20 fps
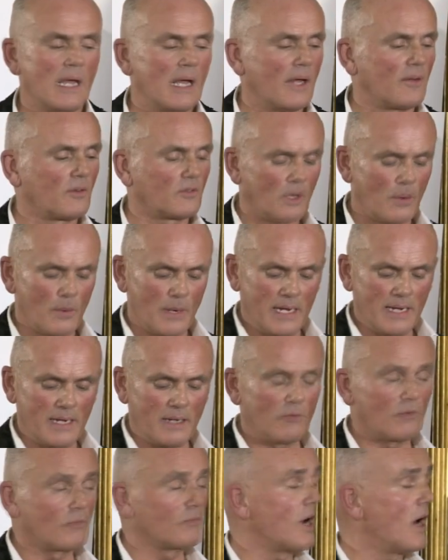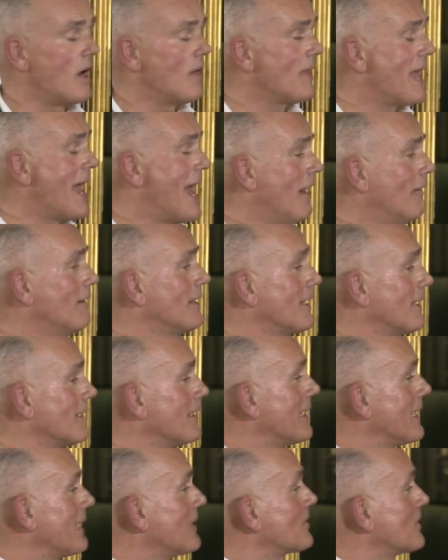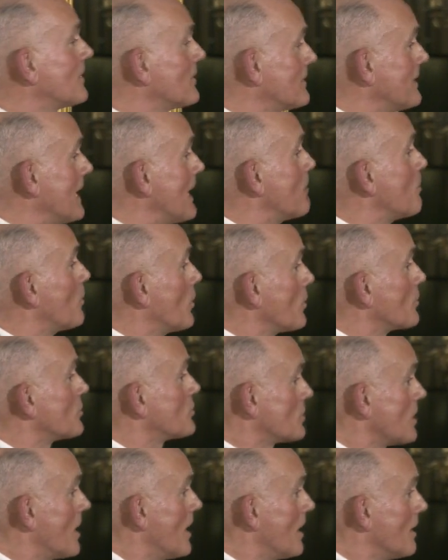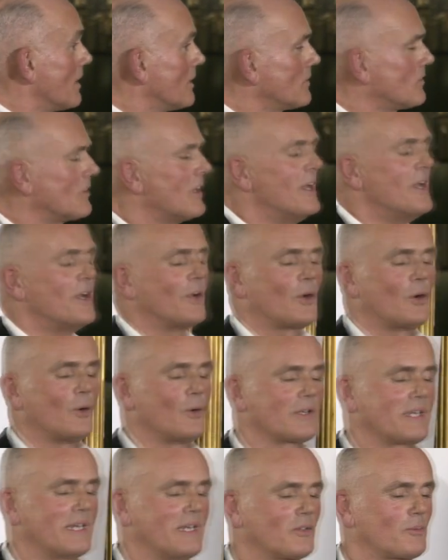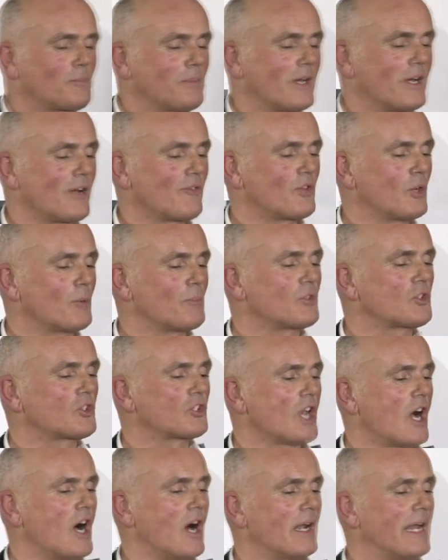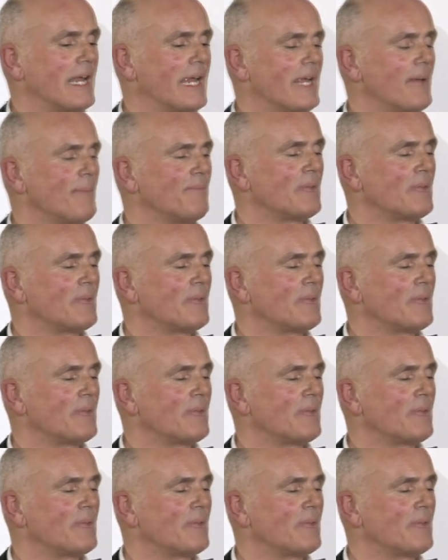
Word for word: And so he, rather arrogantly, as his name was Charles, called his perfume Charlie.